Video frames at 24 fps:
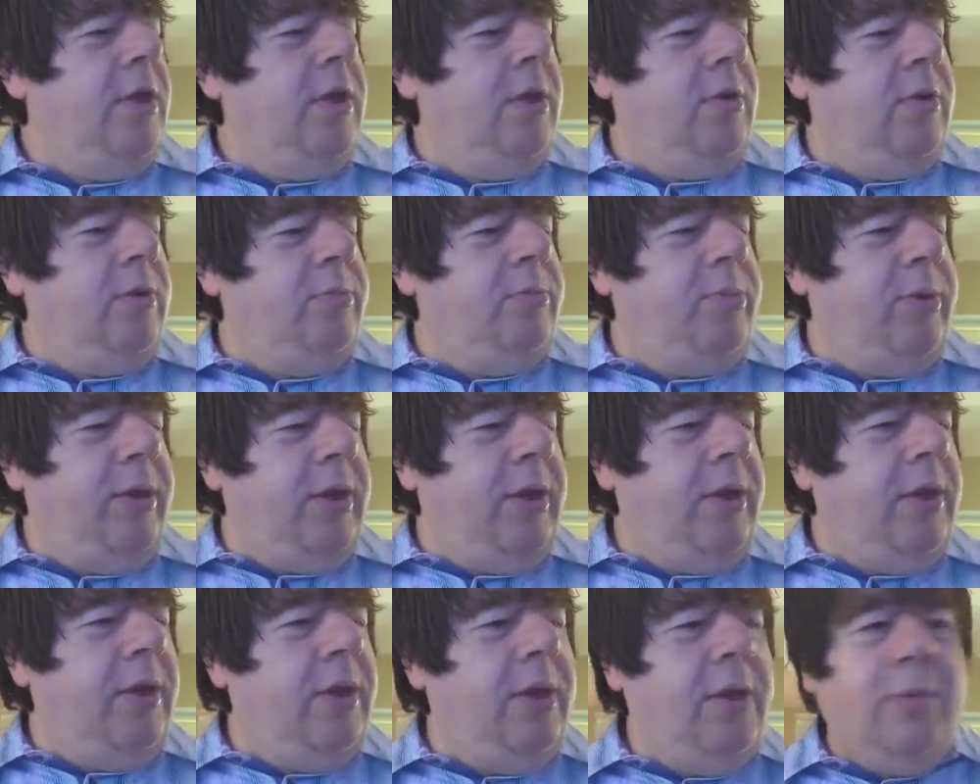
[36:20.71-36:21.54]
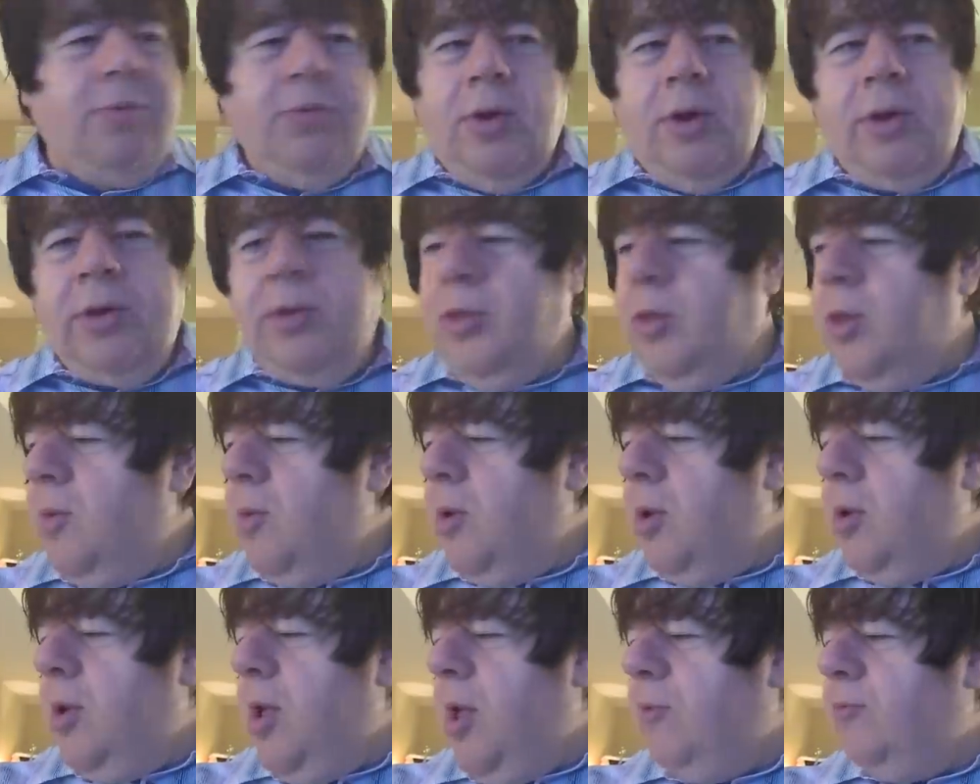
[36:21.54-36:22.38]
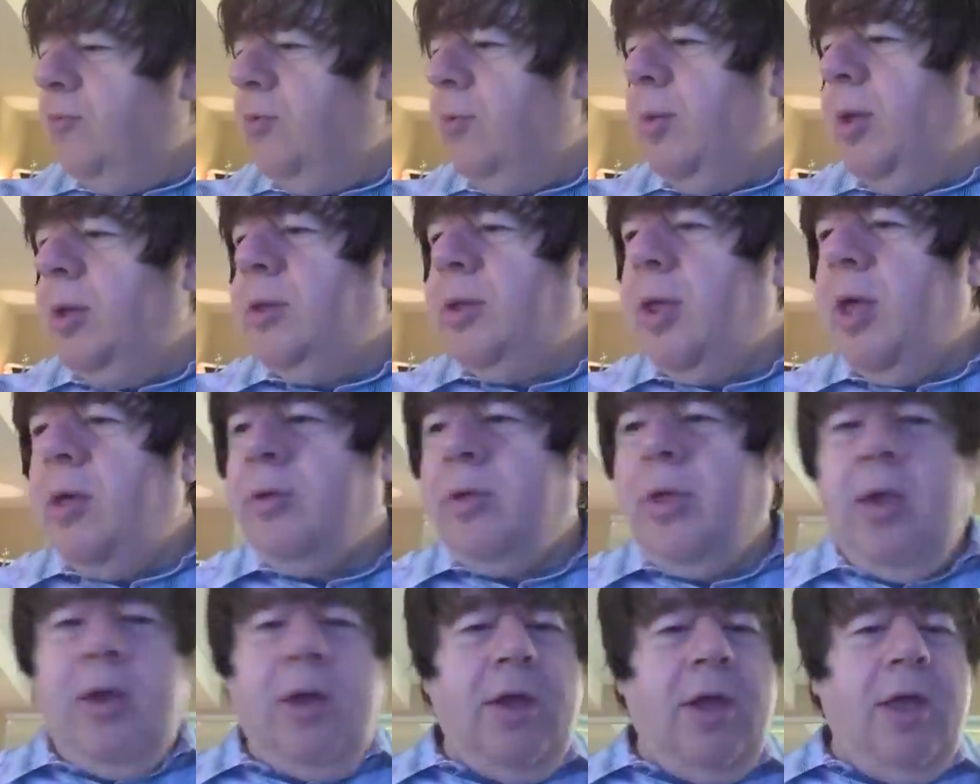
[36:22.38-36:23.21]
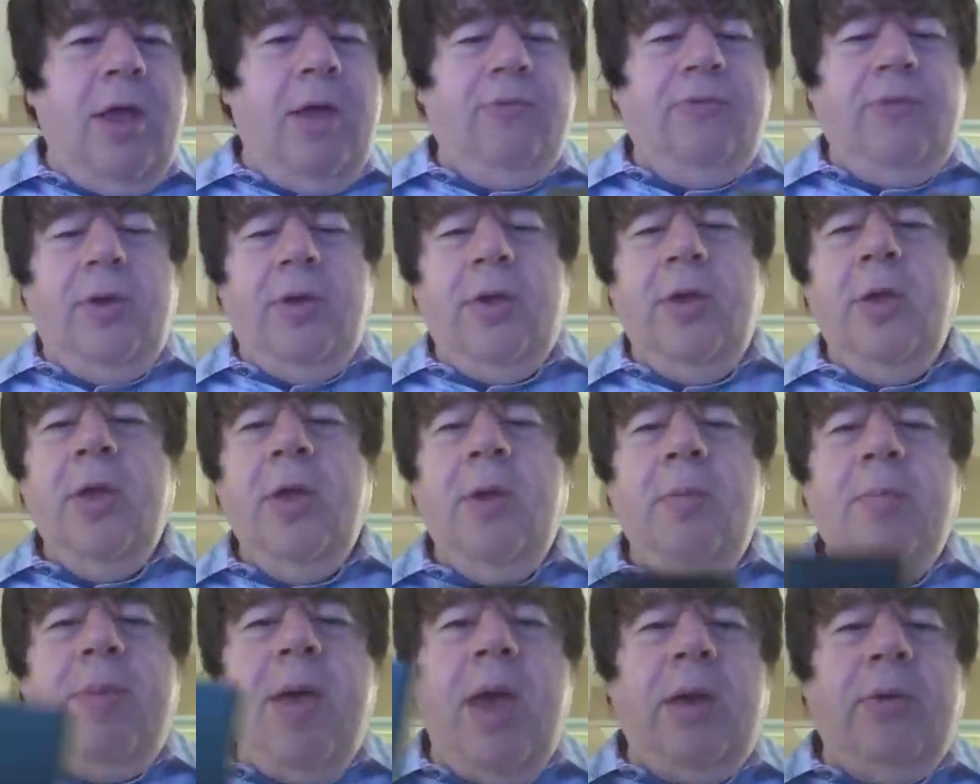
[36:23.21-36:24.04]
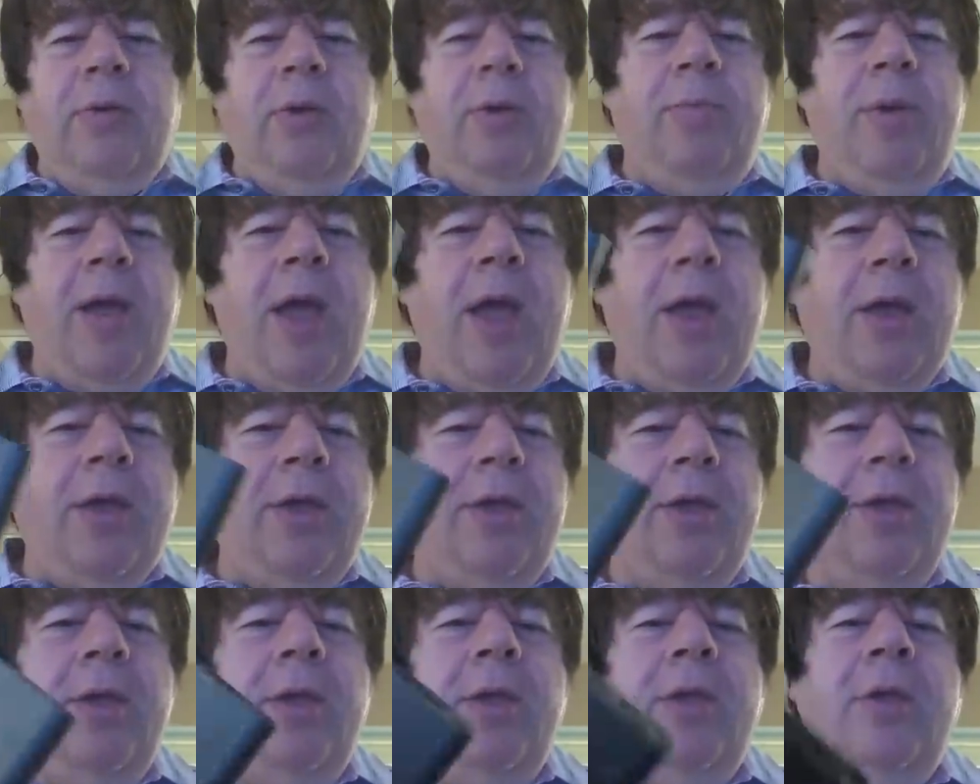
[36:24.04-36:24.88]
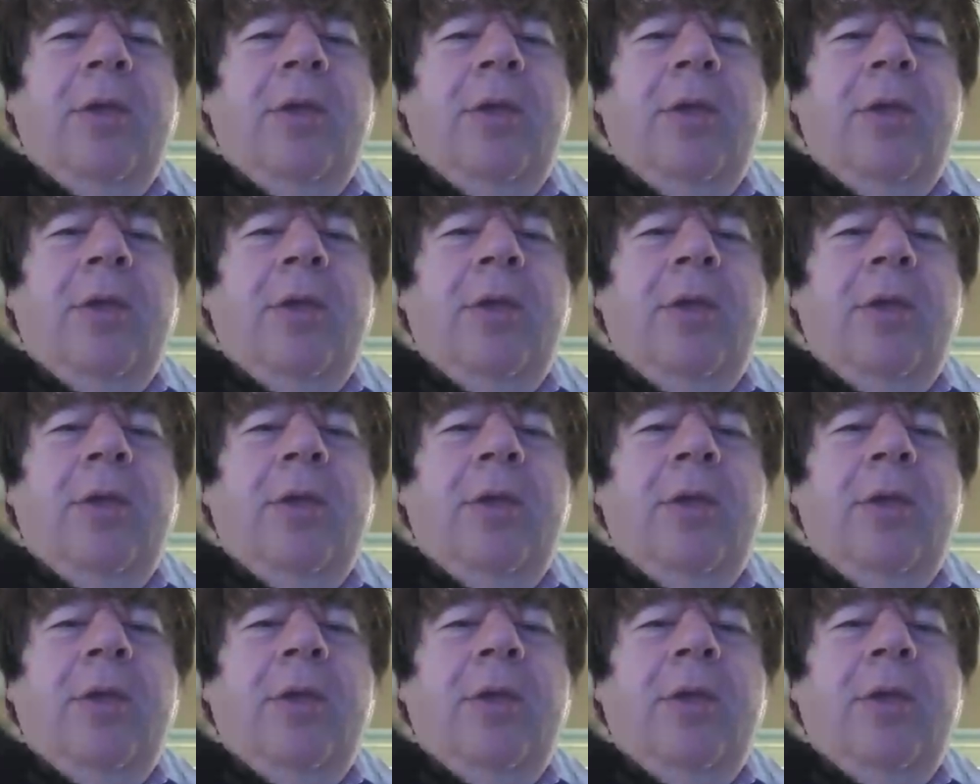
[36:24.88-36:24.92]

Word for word: it would be, I'm trying to think what I have on my desk here. I have a battery pack